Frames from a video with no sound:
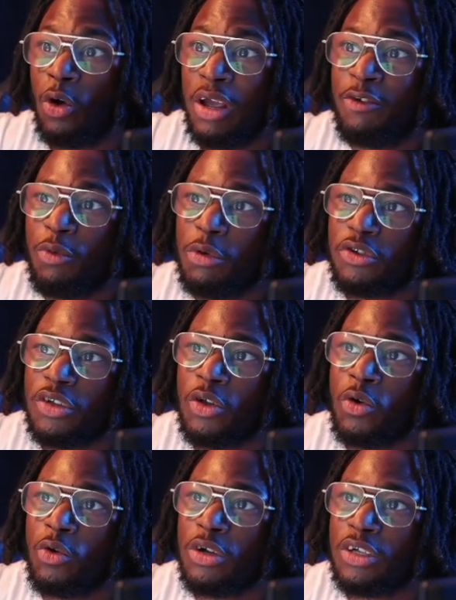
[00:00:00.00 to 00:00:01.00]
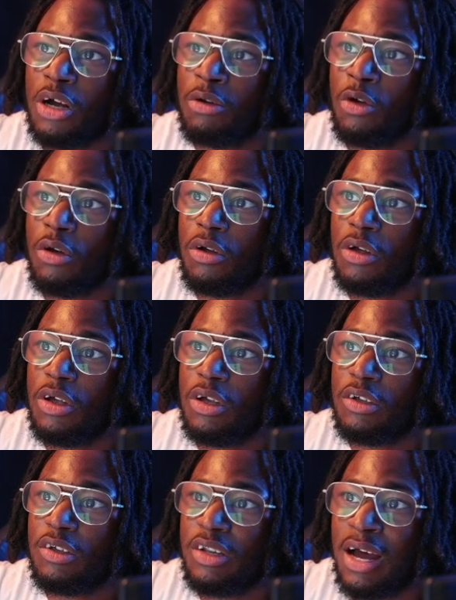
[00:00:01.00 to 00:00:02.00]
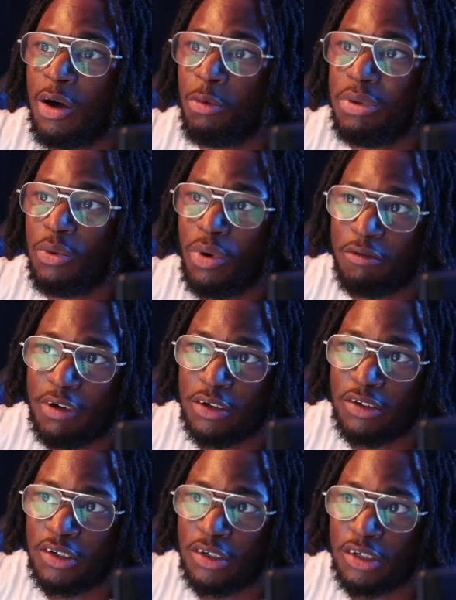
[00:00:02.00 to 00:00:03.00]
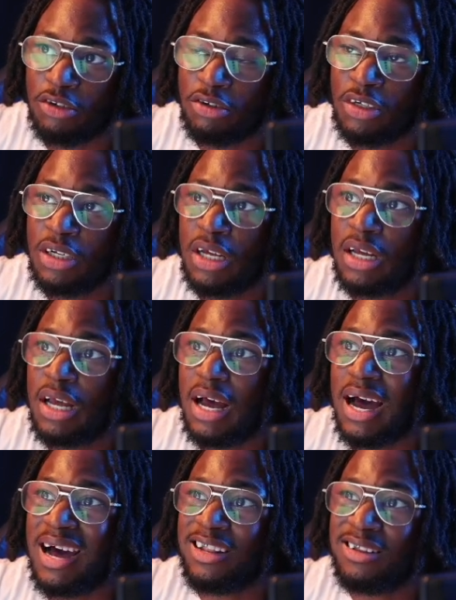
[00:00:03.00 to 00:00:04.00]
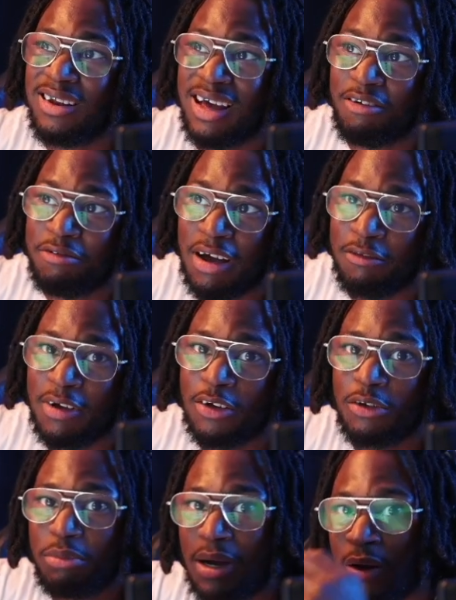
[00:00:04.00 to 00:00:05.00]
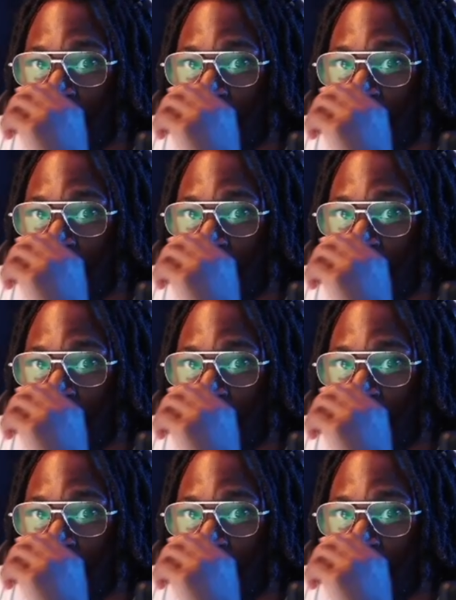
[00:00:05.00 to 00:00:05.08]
if we was to total this up, look, that will be 1,600. Add to like £5,000,